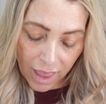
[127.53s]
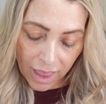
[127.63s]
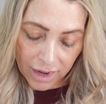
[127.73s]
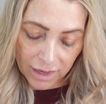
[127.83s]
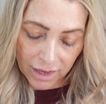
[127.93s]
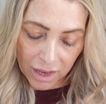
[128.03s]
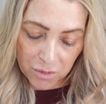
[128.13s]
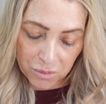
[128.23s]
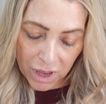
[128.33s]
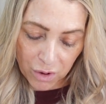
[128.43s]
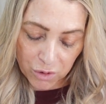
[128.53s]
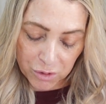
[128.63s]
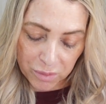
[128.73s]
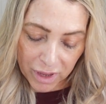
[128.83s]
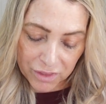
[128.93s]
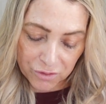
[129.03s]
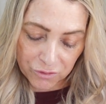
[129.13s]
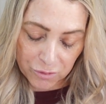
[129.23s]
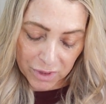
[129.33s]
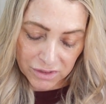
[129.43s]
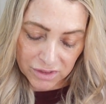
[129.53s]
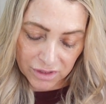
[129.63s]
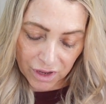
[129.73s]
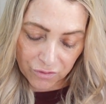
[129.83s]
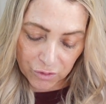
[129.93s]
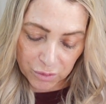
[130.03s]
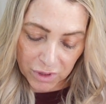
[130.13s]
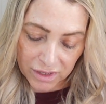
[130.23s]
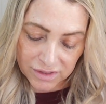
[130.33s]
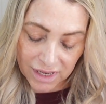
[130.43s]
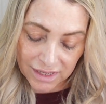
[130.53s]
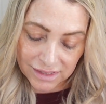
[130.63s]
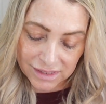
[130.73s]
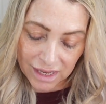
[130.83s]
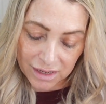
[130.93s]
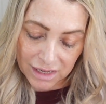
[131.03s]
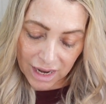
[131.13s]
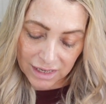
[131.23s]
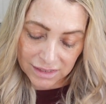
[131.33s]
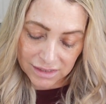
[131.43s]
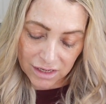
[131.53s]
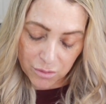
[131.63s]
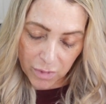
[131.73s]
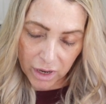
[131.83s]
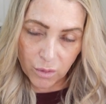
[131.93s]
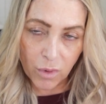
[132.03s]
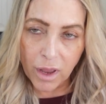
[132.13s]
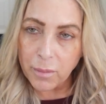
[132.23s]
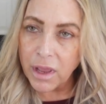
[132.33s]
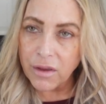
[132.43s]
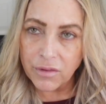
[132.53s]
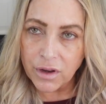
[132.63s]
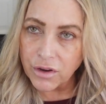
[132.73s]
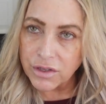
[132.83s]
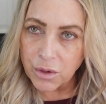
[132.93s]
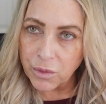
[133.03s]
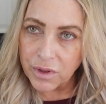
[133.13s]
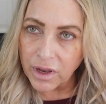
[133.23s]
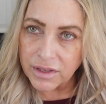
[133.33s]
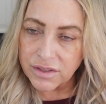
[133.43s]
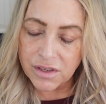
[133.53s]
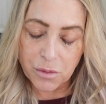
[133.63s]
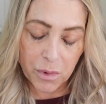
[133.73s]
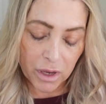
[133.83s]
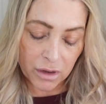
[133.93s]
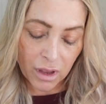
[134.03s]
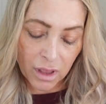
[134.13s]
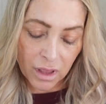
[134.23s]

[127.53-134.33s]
and again, powered by the fermented kefir plus and niacinamide. Why am I having a hard time with niacinamide?